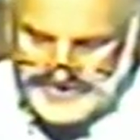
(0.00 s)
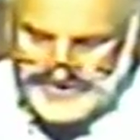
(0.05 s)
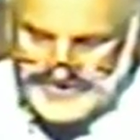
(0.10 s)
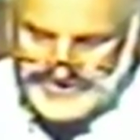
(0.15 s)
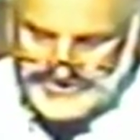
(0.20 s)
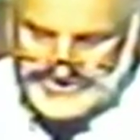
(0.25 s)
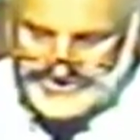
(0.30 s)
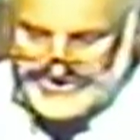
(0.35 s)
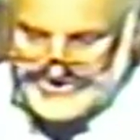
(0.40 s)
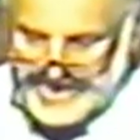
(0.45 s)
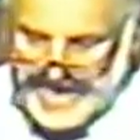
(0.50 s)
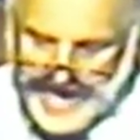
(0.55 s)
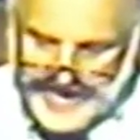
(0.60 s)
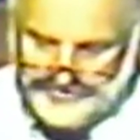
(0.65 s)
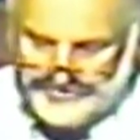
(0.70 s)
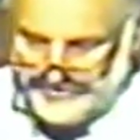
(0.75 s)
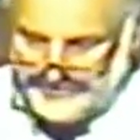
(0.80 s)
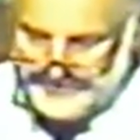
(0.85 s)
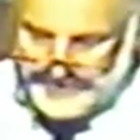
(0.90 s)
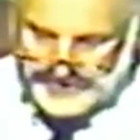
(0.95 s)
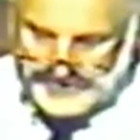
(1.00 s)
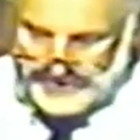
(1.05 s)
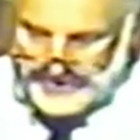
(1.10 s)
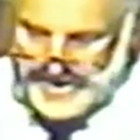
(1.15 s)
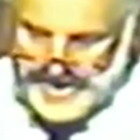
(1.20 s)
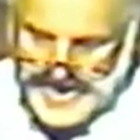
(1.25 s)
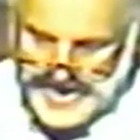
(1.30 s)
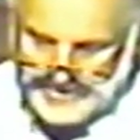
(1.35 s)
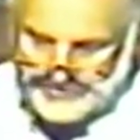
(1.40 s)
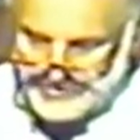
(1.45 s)
sacramental
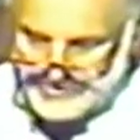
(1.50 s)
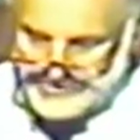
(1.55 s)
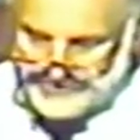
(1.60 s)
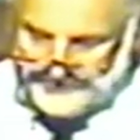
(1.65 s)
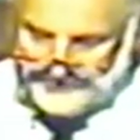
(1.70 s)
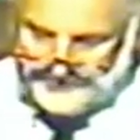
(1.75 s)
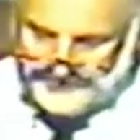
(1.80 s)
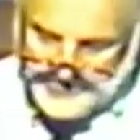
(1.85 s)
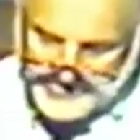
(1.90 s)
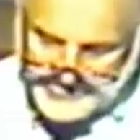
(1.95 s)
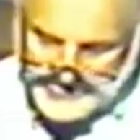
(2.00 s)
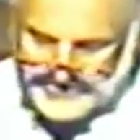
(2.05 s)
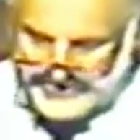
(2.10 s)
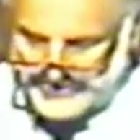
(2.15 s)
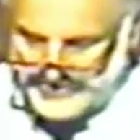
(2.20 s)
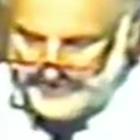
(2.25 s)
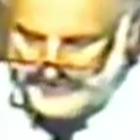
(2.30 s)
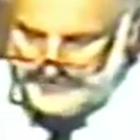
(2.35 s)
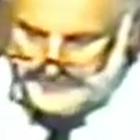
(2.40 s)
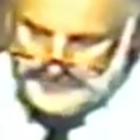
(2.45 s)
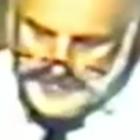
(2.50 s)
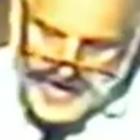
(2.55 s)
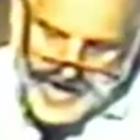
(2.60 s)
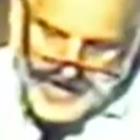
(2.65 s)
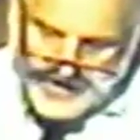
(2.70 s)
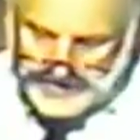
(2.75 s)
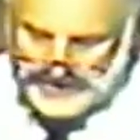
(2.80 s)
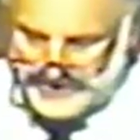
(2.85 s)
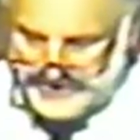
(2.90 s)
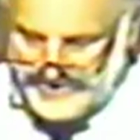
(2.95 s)
act was a physical,
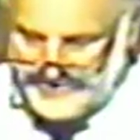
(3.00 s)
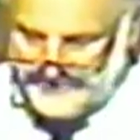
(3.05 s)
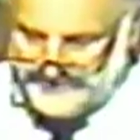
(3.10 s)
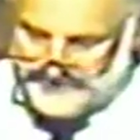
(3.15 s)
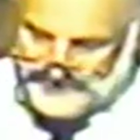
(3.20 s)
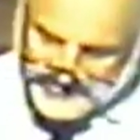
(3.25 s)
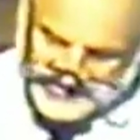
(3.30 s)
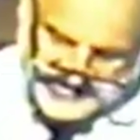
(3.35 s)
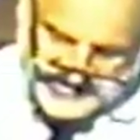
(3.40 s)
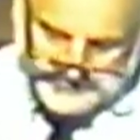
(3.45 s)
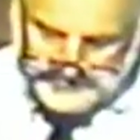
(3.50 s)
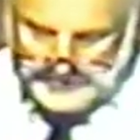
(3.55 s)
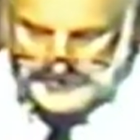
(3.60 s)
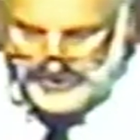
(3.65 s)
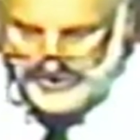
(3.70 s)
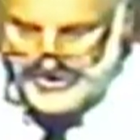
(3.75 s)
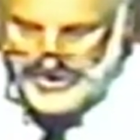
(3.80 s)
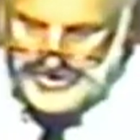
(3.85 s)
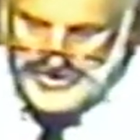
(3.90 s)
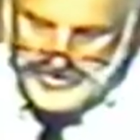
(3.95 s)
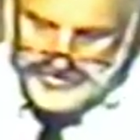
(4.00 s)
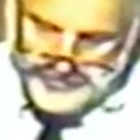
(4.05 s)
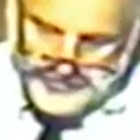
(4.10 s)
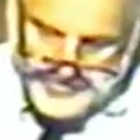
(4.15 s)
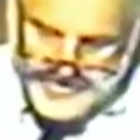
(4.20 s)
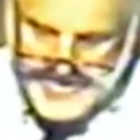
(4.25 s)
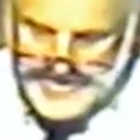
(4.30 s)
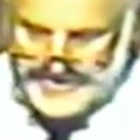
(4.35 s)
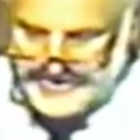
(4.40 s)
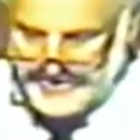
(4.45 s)
bodily, visible
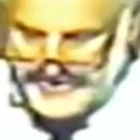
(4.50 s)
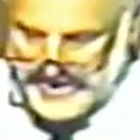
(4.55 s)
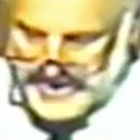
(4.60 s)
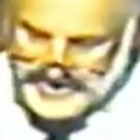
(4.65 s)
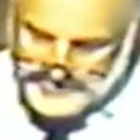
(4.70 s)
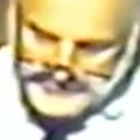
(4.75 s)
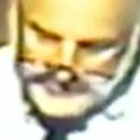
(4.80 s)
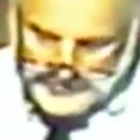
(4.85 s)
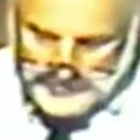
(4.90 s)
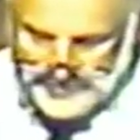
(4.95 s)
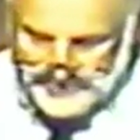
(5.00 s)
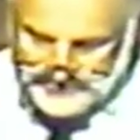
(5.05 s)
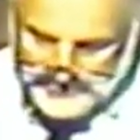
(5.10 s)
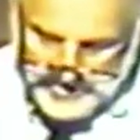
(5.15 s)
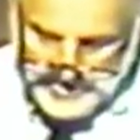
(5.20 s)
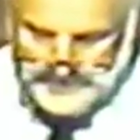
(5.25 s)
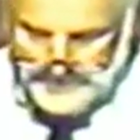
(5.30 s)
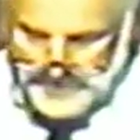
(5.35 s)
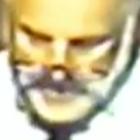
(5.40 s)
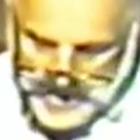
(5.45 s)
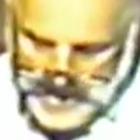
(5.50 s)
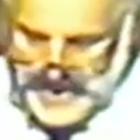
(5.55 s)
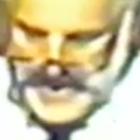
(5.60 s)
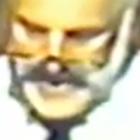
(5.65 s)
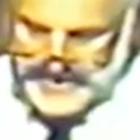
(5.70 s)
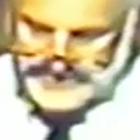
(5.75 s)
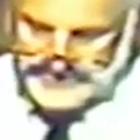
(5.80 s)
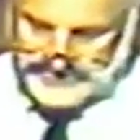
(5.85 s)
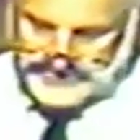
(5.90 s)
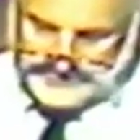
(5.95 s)
re-engagement with their
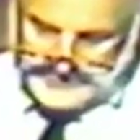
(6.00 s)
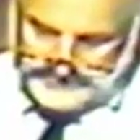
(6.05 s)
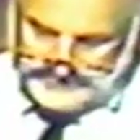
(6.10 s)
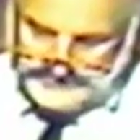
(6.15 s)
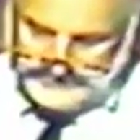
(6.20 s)
past.